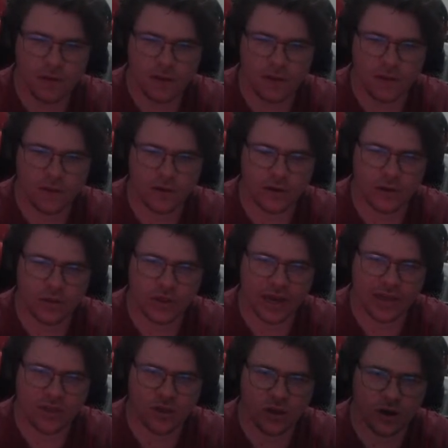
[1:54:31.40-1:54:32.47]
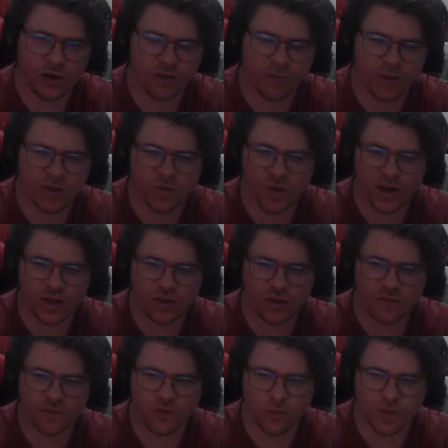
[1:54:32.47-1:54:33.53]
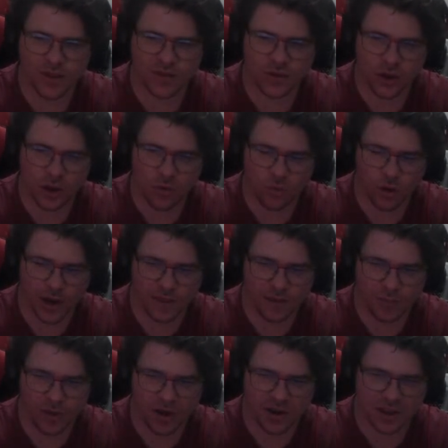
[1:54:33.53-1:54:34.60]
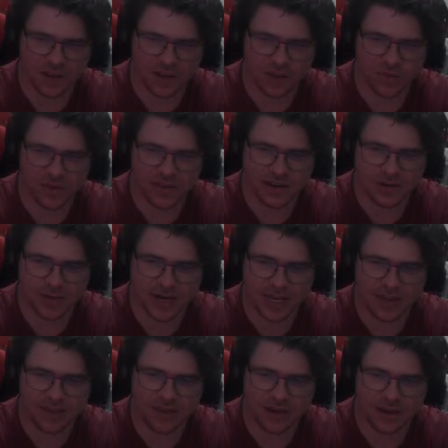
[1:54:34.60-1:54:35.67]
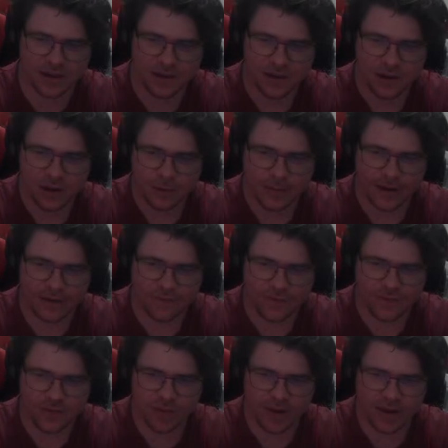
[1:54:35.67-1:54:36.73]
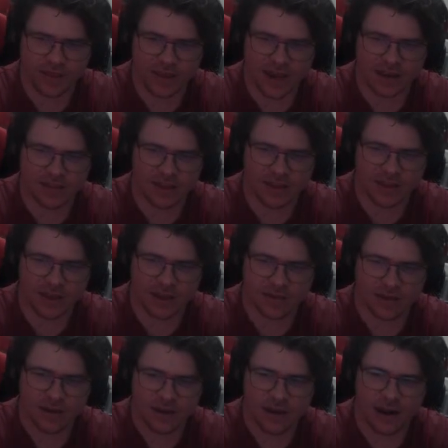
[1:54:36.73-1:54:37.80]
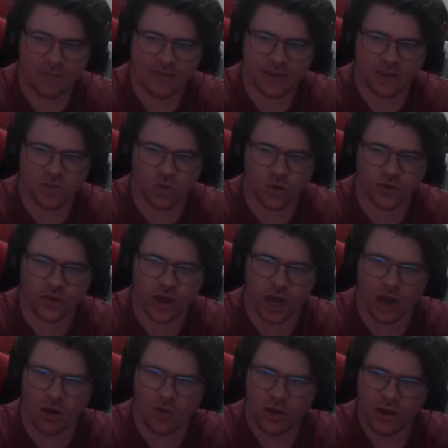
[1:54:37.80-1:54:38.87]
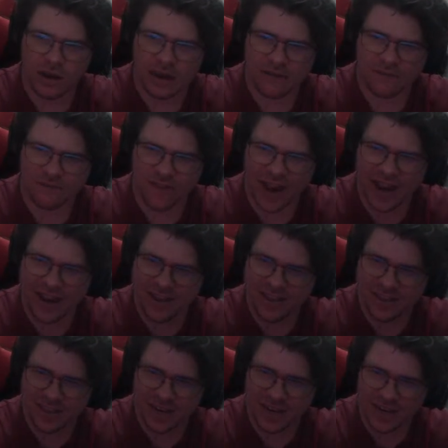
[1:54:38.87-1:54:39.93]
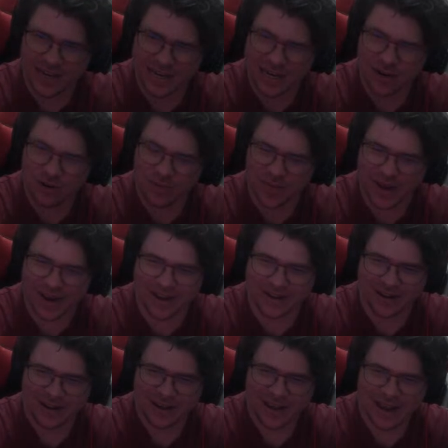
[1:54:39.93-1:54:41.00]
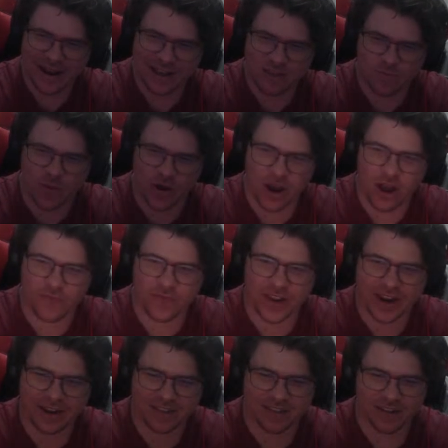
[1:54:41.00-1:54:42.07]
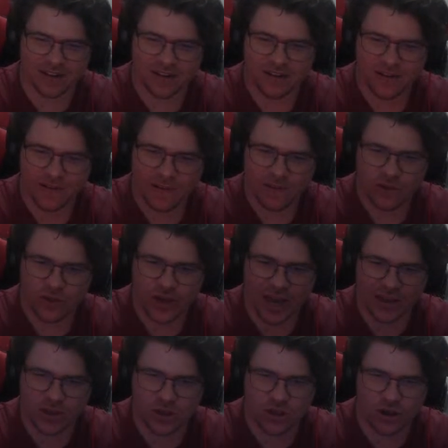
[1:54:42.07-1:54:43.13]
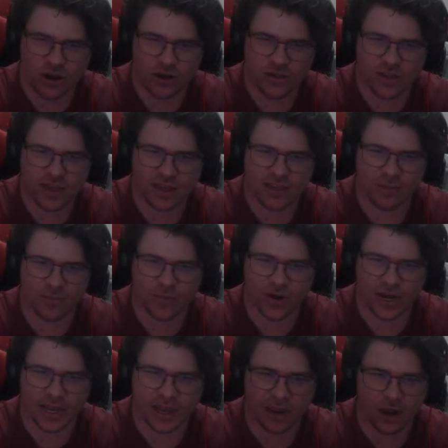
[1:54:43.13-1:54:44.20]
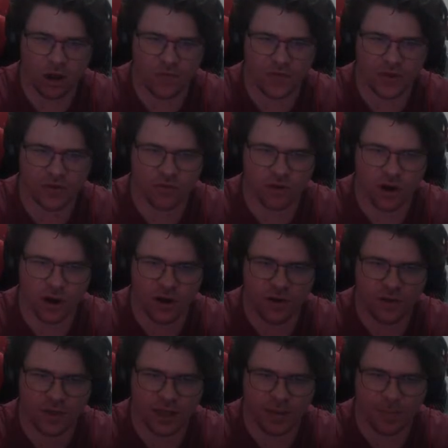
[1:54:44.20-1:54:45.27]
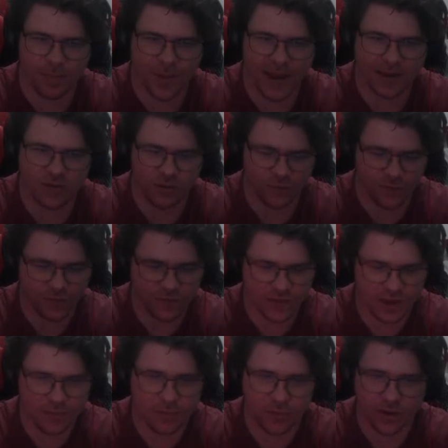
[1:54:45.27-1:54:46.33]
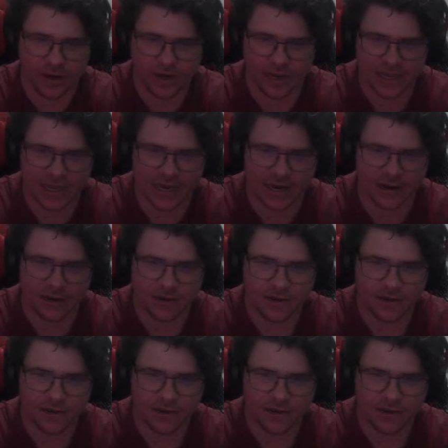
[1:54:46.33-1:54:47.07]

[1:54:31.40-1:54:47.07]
So Chase Jones missed one just a few minutes ago, right in the pocket. This one's a little bit easier. About 50 metres out as he kicks. Comes in towards goal. It fades in a little bit, and it's perfect. Chase Jones kicks a brilliant goal for the Crows, and they're back to a 15-point lead.